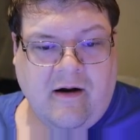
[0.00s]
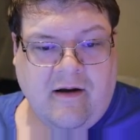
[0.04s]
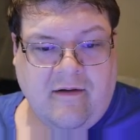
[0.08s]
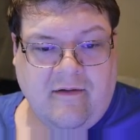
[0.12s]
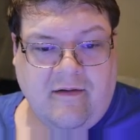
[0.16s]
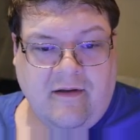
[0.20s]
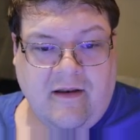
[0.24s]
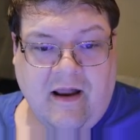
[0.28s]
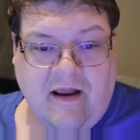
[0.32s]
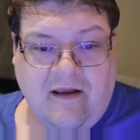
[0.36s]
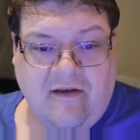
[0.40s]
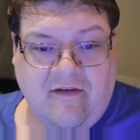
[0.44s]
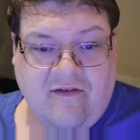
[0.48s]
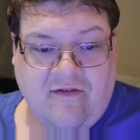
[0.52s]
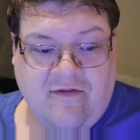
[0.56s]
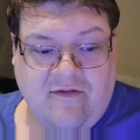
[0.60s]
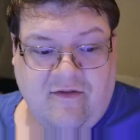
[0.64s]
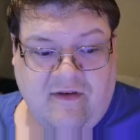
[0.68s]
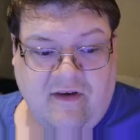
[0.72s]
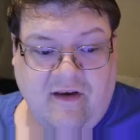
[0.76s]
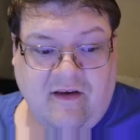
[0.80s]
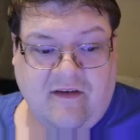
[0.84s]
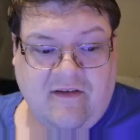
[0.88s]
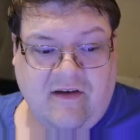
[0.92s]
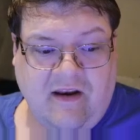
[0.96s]
nice
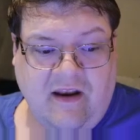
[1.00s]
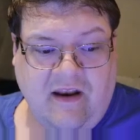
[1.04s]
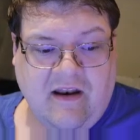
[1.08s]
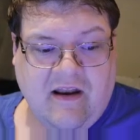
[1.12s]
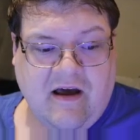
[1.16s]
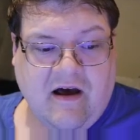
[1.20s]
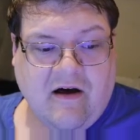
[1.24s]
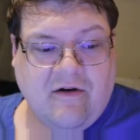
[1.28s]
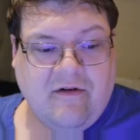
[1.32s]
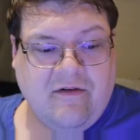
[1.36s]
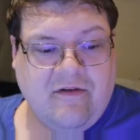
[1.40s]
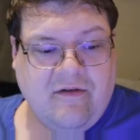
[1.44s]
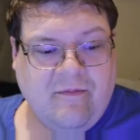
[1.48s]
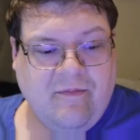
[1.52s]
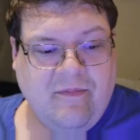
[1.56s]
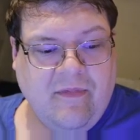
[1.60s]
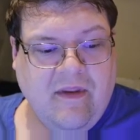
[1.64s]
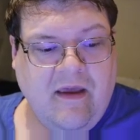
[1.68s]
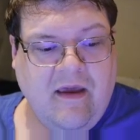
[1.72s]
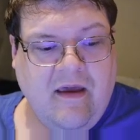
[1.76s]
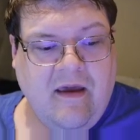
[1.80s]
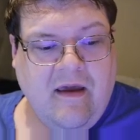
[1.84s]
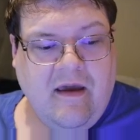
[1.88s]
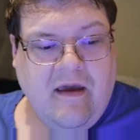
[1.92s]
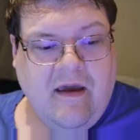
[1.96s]
$16.
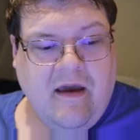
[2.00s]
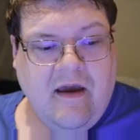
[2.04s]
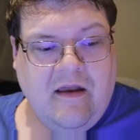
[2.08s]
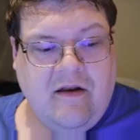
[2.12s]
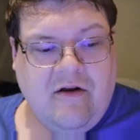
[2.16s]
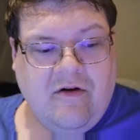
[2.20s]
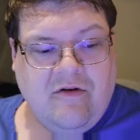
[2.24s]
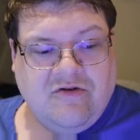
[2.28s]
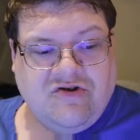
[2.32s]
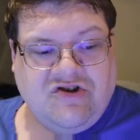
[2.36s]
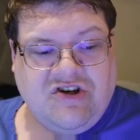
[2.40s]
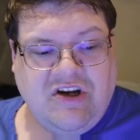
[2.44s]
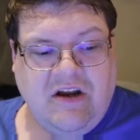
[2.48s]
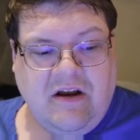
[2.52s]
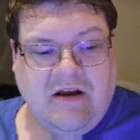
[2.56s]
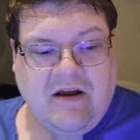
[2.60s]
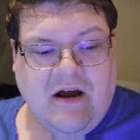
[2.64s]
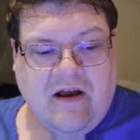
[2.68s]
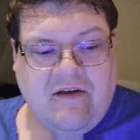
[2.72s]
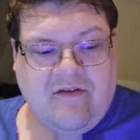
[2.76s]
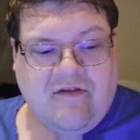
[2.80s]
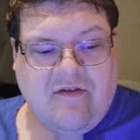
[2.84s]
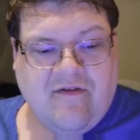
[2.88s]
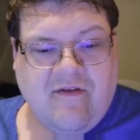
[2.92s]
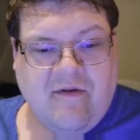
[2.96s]
An OG
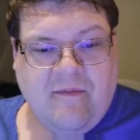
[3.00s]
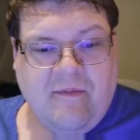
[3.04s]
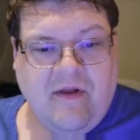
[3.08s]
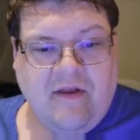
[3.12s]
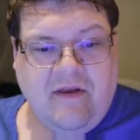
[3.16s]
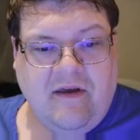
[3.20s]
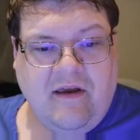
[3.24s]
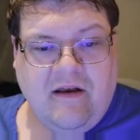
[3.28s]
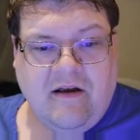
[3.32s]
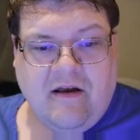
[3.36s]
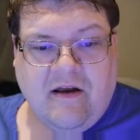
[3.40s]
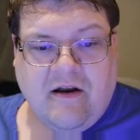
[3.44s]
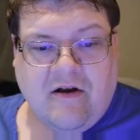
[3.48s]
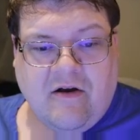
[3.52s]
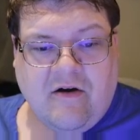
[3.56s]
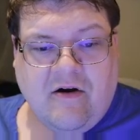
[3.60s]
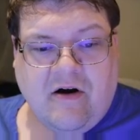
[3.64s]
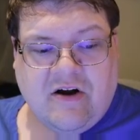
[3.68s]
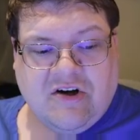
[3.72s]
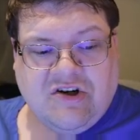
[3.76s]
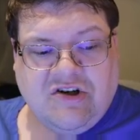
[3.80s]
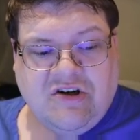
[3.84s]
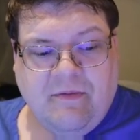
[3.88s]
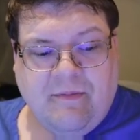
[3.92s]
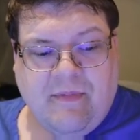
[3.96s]
Kaiser Vermilion going to
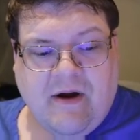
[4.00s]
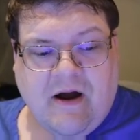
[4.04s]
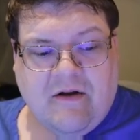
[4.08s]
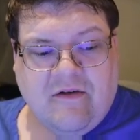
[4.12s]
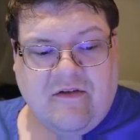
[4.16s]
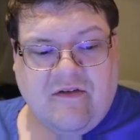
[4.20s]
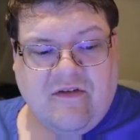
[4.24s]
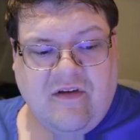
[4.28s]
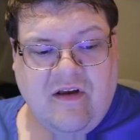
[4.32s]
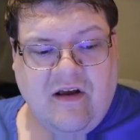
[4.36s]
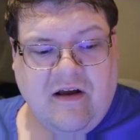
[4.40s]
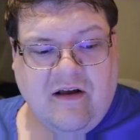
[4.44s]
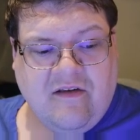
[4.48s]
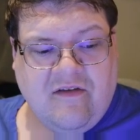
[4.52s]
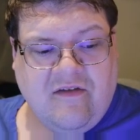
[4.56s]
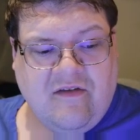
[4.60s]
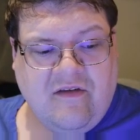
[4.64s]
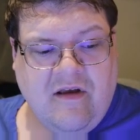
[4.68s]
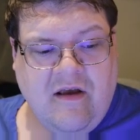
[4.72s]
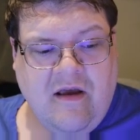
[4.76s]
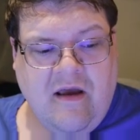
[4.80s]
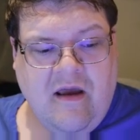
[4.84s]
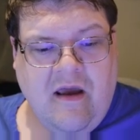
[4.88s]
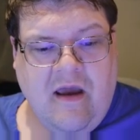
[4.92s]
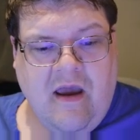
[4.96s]
cost you about
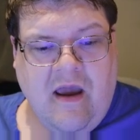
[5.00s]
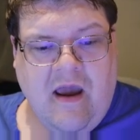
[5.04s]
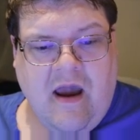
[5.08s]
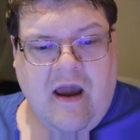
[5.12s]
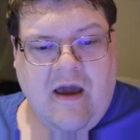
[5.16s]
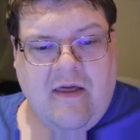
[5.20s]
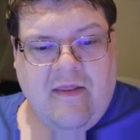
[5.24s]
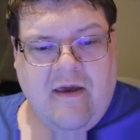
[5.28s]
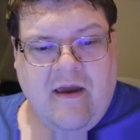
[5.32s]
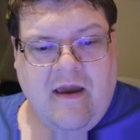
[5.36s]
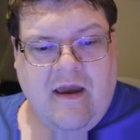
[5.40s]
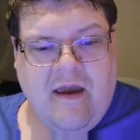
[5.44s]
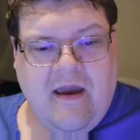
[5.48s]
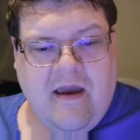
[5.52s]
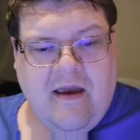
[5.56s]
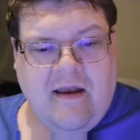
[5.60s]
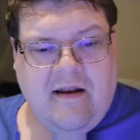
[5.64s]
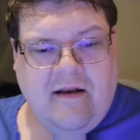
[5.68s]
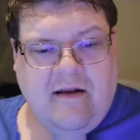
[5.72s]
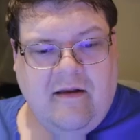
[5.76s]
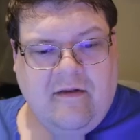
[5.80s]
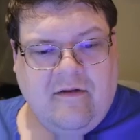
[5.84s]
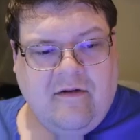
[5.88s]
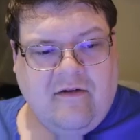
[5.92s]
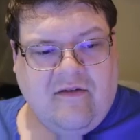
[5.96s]
$6, and
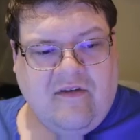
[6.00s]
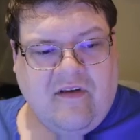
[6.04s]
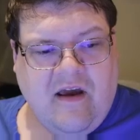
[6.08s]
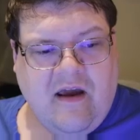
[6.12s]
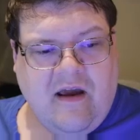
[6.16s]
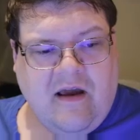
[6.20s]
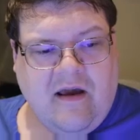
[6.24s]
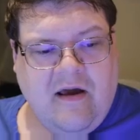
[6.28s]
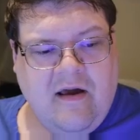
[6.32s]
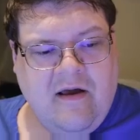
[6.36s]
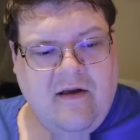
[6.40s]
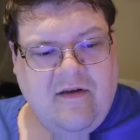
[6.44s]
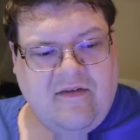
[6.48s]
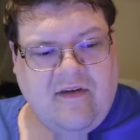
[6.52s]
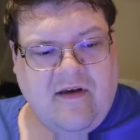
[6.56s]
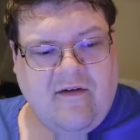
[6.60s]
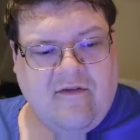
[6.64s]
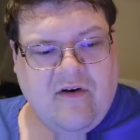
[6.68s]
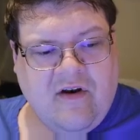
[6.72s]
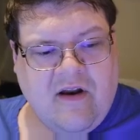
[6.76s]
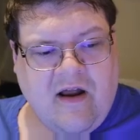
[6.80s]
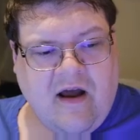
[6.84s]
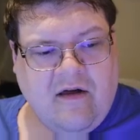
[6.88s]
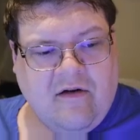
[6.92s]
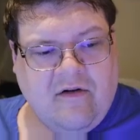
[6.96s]
then it looks like
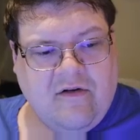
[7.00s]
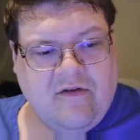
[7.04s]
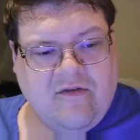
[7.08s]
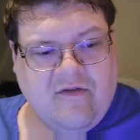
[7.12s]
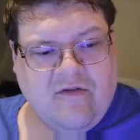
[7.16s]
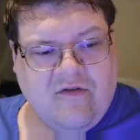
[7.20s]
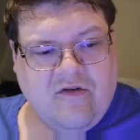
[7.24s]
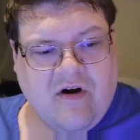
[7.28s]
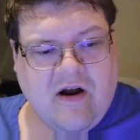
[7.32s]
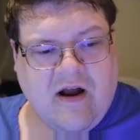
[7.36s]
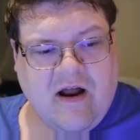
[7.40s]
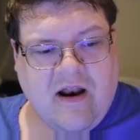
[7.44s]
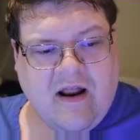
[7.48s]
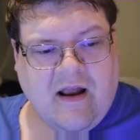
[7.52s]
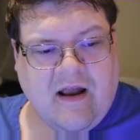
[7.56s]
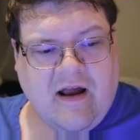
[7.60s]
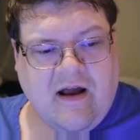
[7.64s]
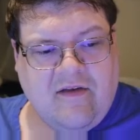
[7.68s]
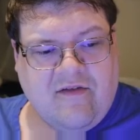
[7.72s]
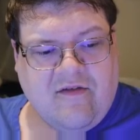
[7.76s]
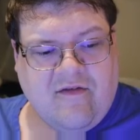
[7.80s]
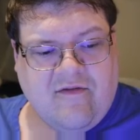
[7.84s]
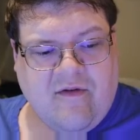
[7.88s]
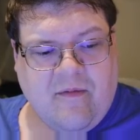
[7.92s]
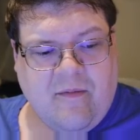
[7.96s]
$7 for Dragonic
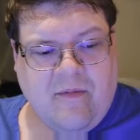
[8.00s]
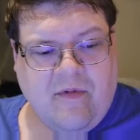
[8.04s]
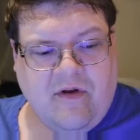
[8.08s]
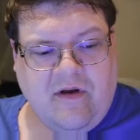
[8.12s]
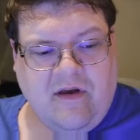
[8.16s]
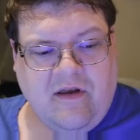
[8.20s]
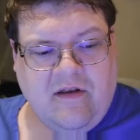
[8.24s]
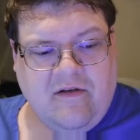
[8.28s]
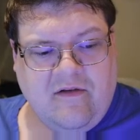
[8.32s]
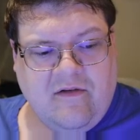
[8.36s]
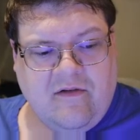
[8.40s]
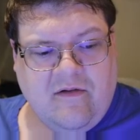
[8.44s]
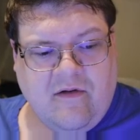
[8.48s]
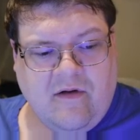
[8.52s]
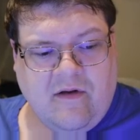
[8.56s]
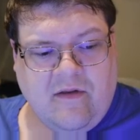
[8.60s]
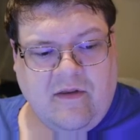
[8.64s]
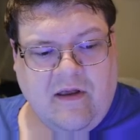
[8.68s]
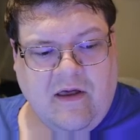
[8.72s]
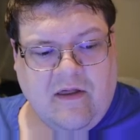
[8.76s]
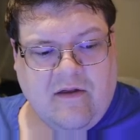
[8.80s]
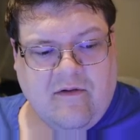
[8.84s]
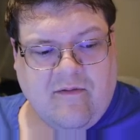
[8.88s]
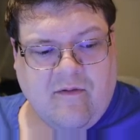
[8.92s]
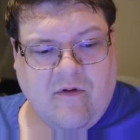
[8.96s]
Kaiser Vermilions on
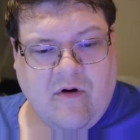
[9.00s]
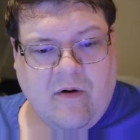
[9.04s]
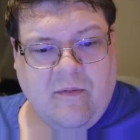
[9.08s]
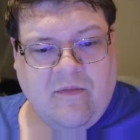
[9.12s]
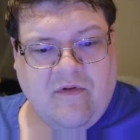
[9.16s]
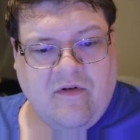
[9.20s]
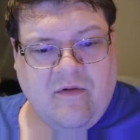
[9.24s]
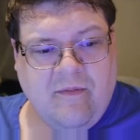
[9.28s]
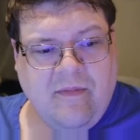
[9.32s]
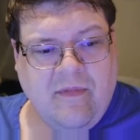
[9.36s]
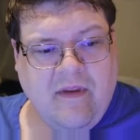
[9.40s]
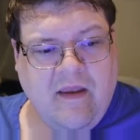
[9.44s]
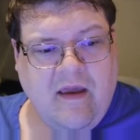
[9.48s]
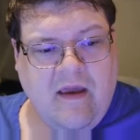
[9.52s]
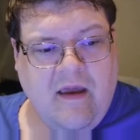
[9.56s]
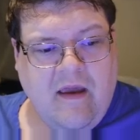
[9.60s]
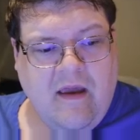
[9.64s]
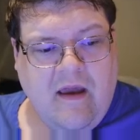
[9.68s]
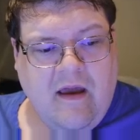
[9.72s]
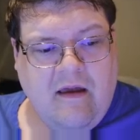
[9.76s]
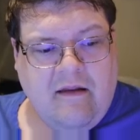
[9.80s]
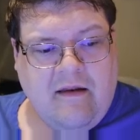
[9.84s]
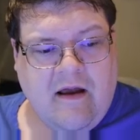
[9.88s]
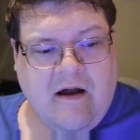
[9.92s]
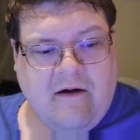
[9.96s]
the other forms.
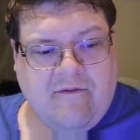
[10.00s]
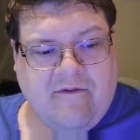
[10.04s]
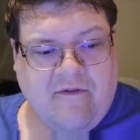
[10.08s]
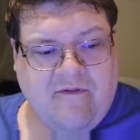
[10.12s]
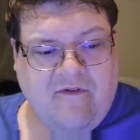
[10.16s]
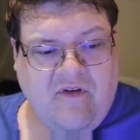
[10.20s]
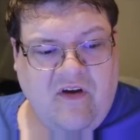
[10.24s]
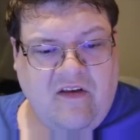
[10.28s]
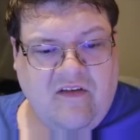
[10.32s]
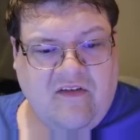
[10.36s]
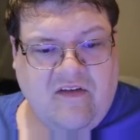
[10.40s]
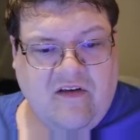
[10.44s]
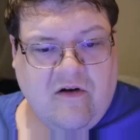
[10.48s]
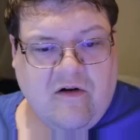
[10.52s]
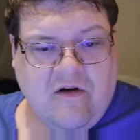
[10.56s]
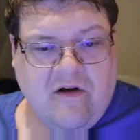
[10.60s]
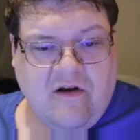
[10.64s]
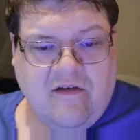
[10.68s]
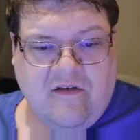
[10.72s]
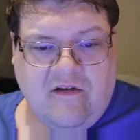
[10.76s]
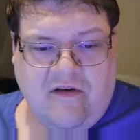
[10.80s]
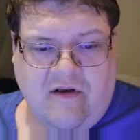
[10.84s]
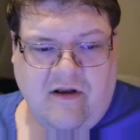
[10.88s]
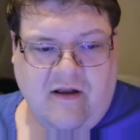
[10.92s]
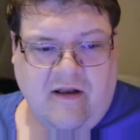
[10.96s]
Now for V
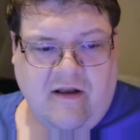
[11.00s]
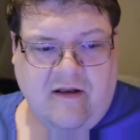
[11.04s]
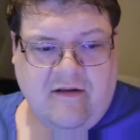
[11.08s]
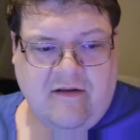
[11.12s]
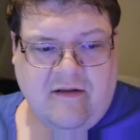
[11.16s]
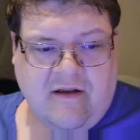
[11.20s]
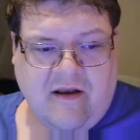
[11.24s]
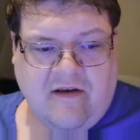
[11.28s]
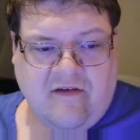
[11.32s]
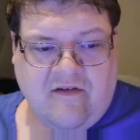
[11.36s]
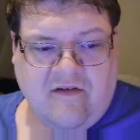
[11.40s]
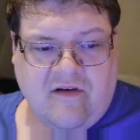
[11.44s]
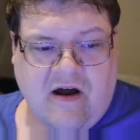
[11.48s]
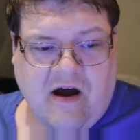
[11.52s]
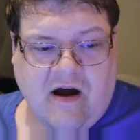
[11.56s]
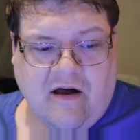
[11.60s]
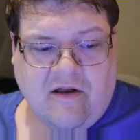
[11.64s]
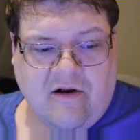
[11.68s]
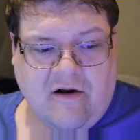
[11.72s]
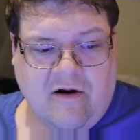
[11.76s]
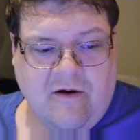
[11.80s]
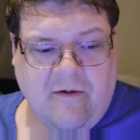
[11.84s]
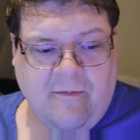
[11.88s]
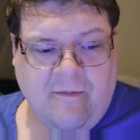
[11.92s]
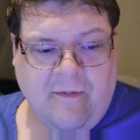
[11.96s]
series, nice
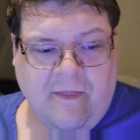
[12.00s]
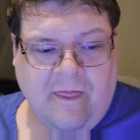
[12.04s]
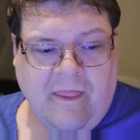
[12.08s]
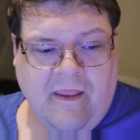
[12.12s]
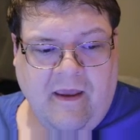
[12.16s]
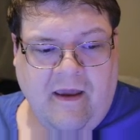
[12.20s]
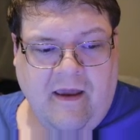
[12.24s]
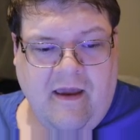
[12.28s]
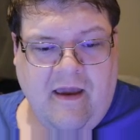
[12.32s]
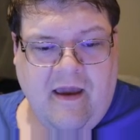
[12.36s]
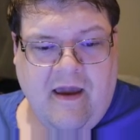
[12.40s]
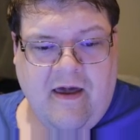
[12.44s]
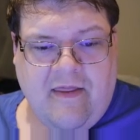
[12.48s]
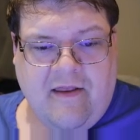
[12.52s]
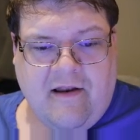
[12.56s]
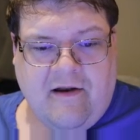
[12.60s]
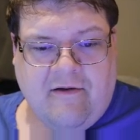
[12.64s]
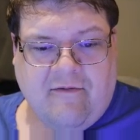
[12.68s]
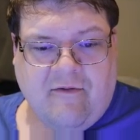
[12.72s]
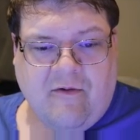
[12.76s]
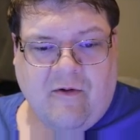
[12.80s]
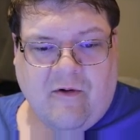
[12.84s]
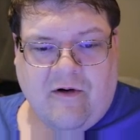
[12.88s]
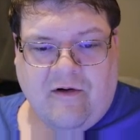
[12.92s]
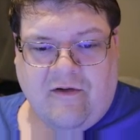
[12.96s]
$1, and then
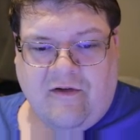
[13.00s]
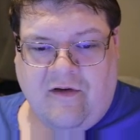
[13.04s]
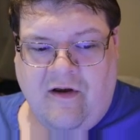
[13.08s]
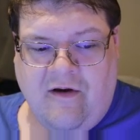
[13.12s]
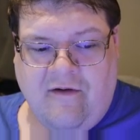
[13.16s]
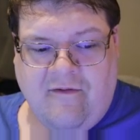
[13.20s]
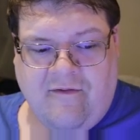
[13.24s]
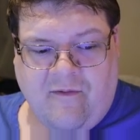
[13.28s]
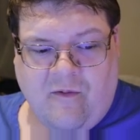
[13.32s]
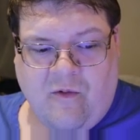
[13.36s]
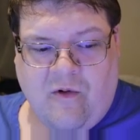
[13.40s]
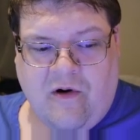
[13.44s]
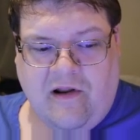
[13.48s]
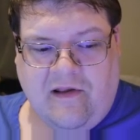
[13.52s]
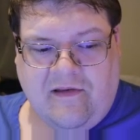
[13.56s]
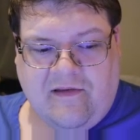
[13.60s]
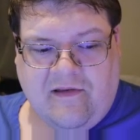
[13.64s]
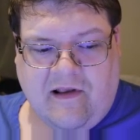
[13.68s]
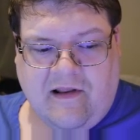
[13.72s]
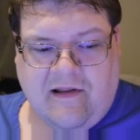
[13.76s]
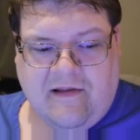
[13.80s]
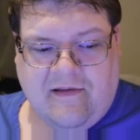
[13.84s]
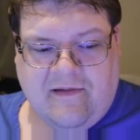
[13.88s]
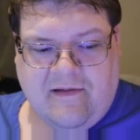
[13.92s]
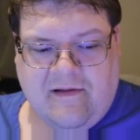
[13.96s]
of course 40
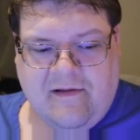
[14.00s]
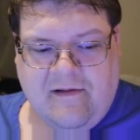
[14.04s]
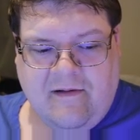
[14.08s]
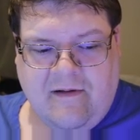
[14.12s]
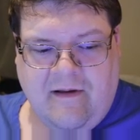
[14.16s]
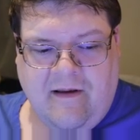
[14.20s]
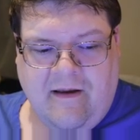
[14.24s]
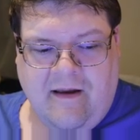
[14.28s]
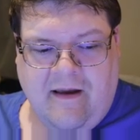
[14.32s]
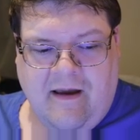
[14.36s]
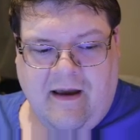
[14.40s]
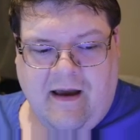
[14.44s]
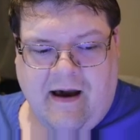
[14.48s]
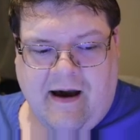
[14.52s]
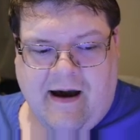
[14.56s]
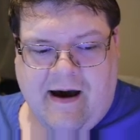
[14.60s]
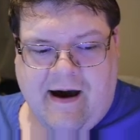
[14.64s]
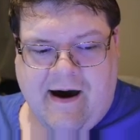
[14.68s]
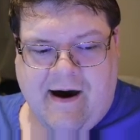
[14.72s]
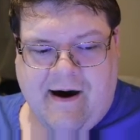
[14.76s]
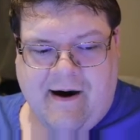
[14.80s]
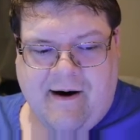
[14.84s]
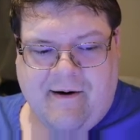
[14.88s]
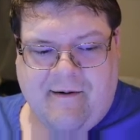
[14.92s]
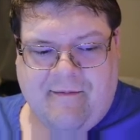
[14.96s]
cents.
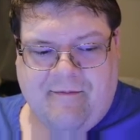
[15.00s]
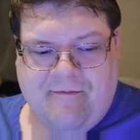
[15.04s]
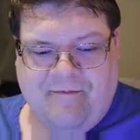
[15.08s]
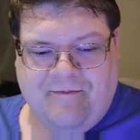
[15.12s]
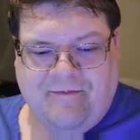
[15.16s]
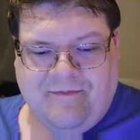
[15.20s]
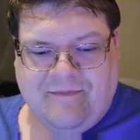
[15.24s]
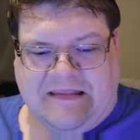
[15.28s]
Not